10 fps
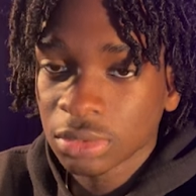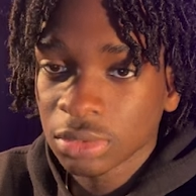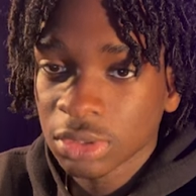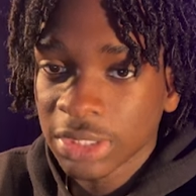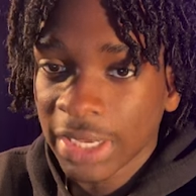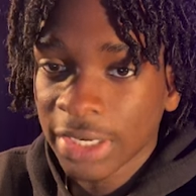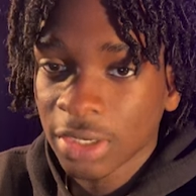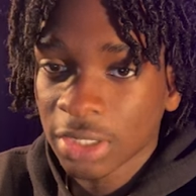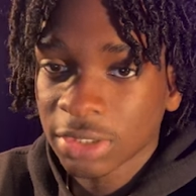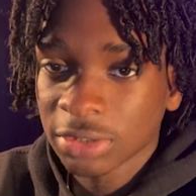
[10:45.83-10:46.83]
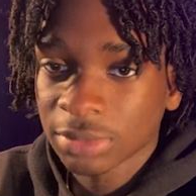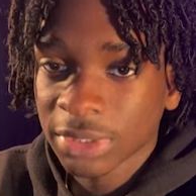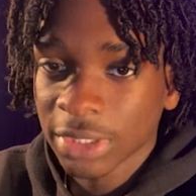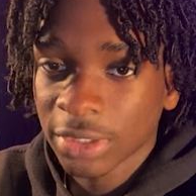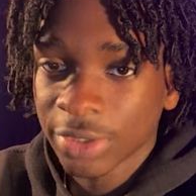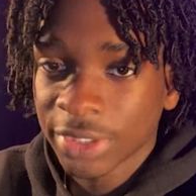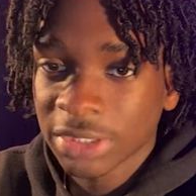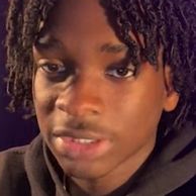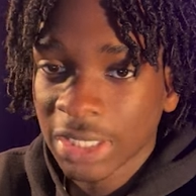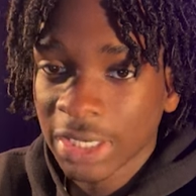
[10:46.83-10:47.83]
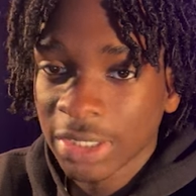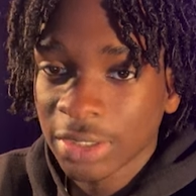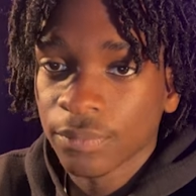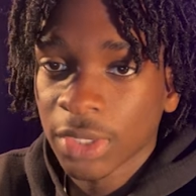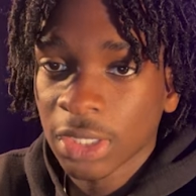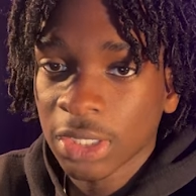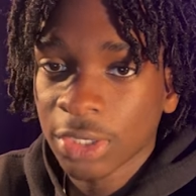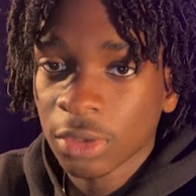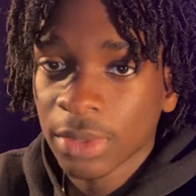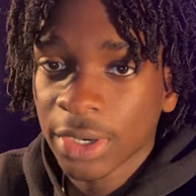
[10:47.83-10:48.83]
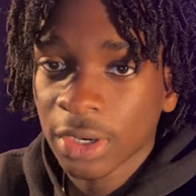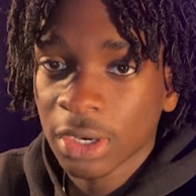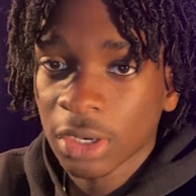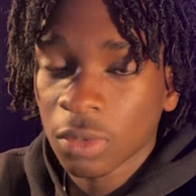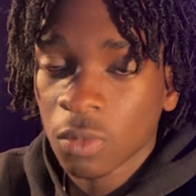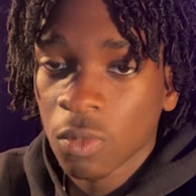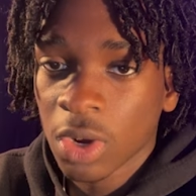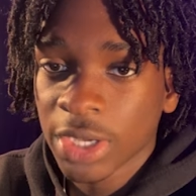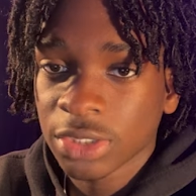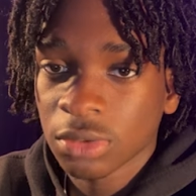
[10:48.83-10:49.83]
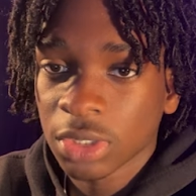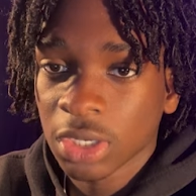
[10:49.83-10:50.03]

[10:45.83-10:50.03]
landing on this website could understand a little better what is going